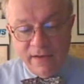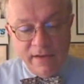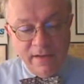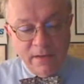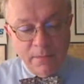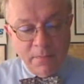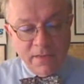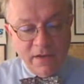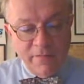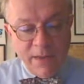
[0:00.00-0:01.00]
in the
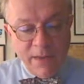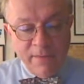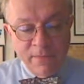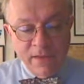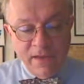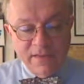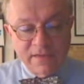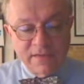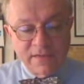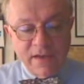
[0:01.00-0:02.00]
month of May. In
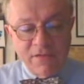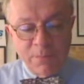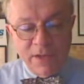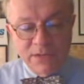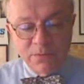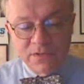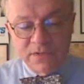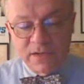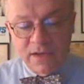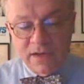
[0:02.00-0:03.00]
seventh place
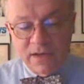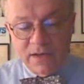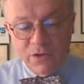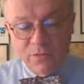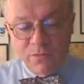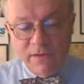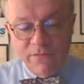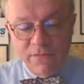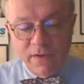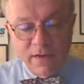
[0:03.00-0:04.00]
was Country,
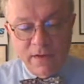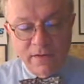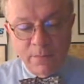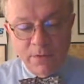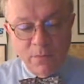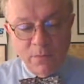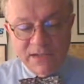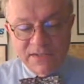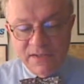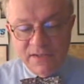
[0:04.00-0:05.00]

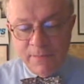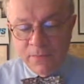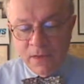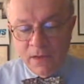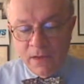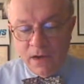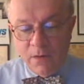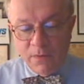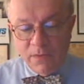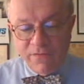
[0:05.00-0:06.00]
WYCD,
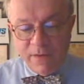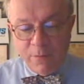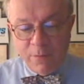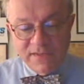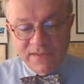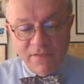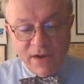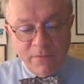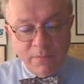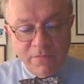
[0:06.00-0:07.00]
with a 5.7
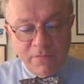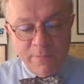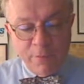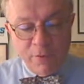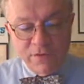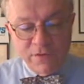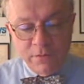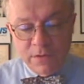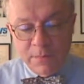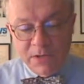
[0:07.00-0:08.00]
up from a
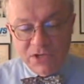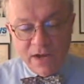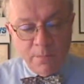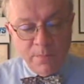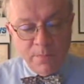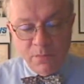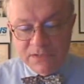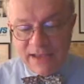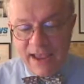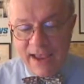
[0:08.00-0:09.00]
5.2. WJLB
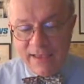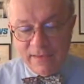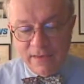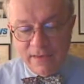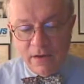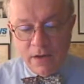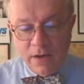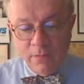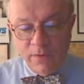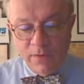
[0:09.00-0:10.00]
was eighth
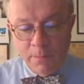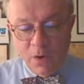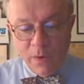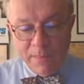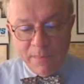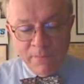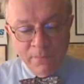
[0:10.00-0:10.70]
among women